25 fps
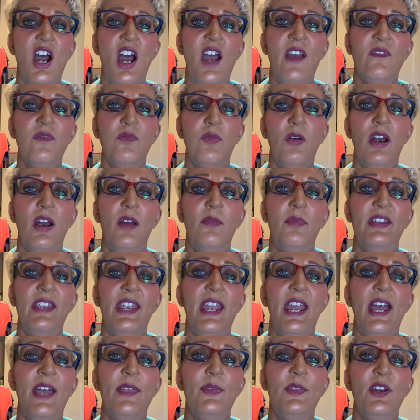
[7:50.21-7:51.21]
I've probably
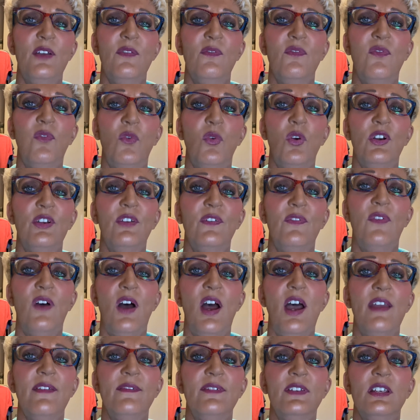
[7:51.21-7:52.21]
had them 4 to
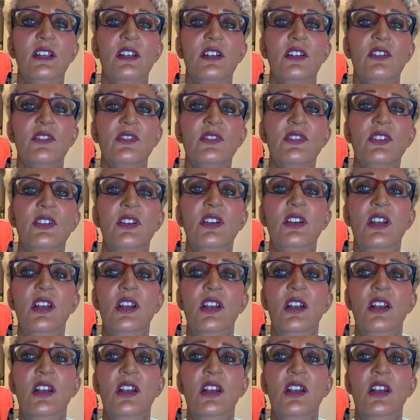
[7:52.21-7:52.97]
5 years.